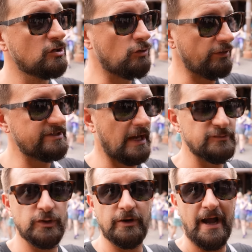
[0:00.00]
go on to Tom
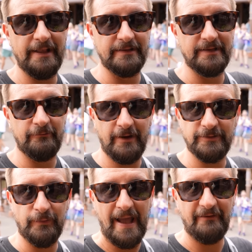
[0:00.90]
Sawyer Island and ride
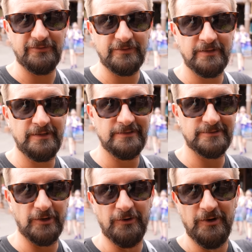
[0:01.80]
the rafts.
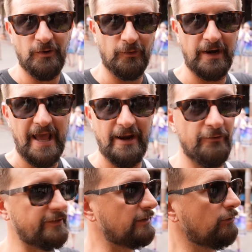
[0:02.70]
So, we're gonna head
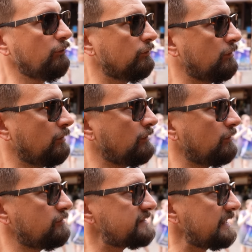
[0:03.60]
over there. Ooh,
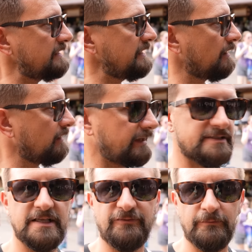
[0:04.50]
I'm saying yeehaw. I
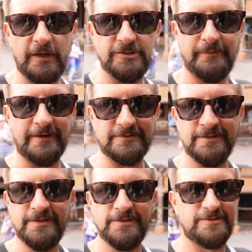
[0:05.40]
guess that's from Country Bears.
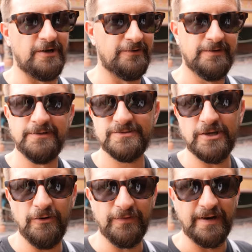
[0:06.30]
So, let's go over